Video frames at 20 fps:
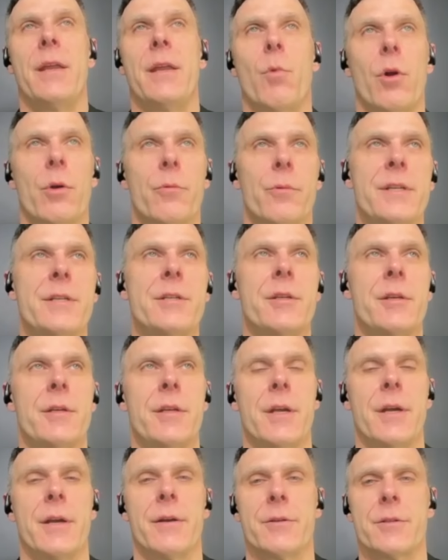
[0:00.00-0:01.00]
In more
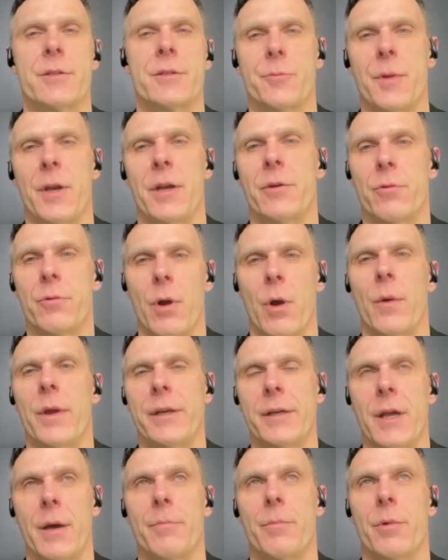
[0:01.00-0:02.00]
recent years, there's been a
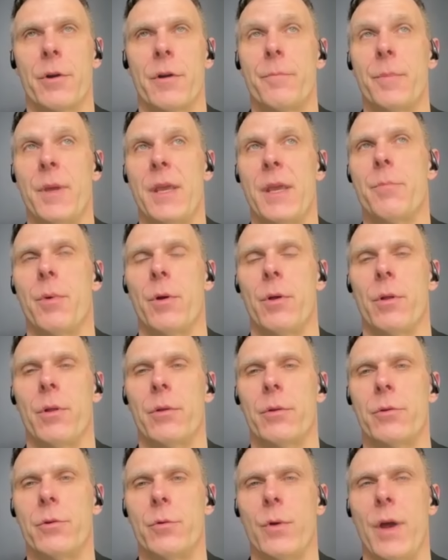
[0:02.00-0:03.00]
growing number of
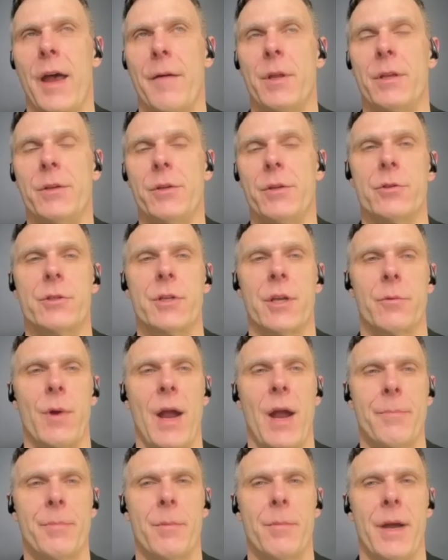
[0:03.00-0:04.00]
people who have been using
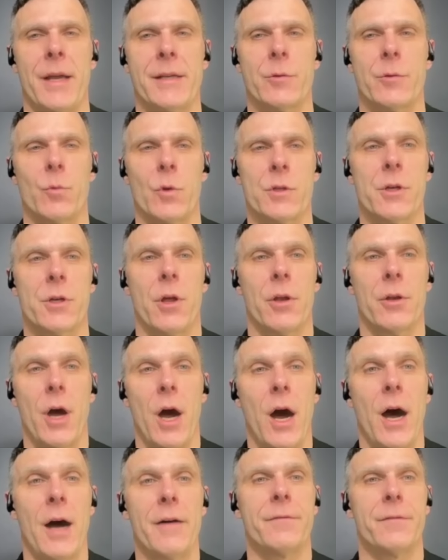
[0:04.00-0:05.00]
rapamycin, what's called
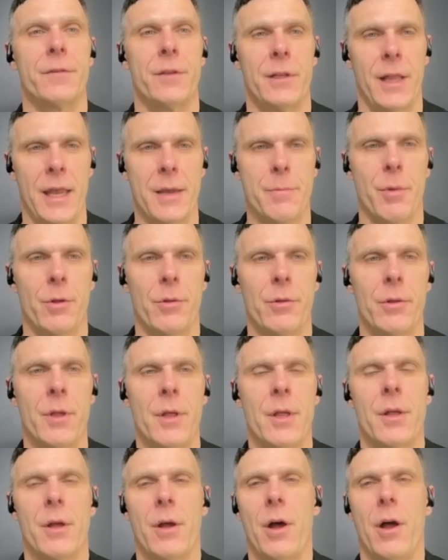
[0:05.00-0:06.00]
off-label.
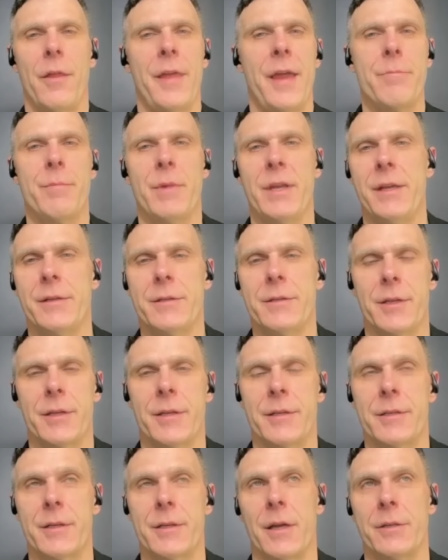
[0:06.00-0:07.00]
All that means
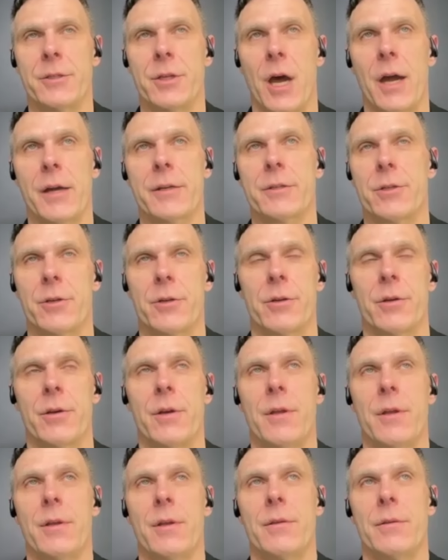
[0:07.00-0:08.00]
is a doctor
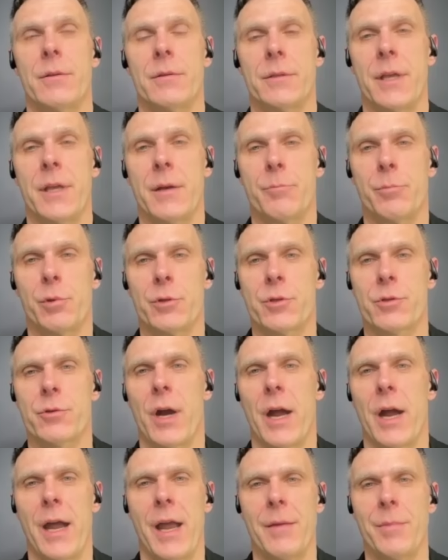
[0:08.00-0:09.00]
can
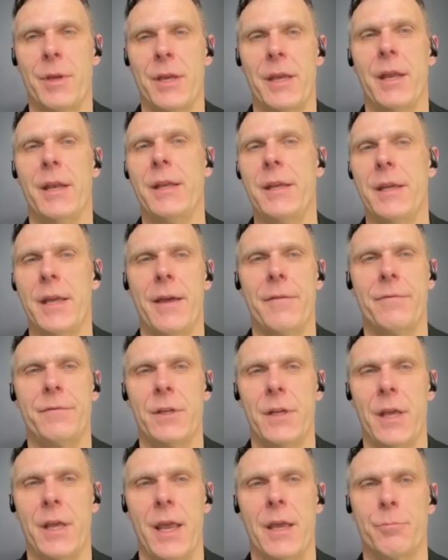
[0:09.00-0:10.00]
prescribe any
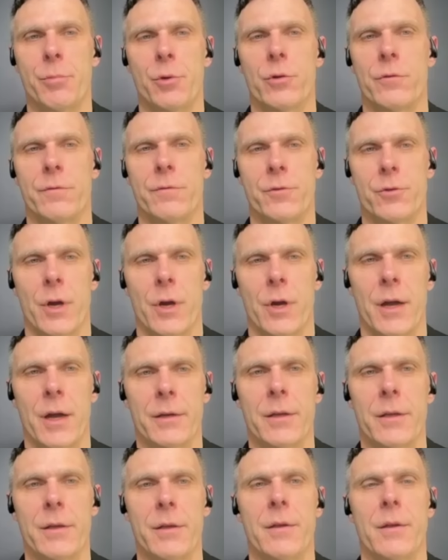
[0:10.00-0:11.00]
FDA-approved
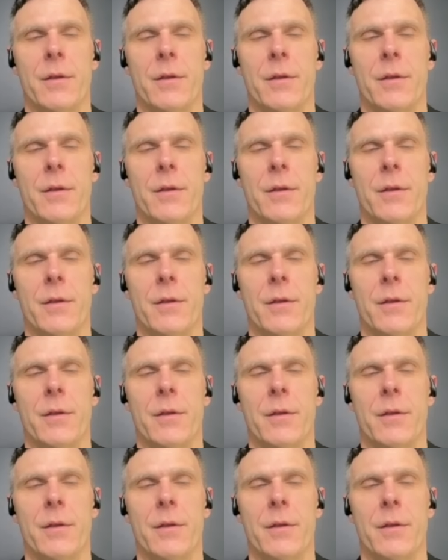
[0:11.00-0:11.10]
drug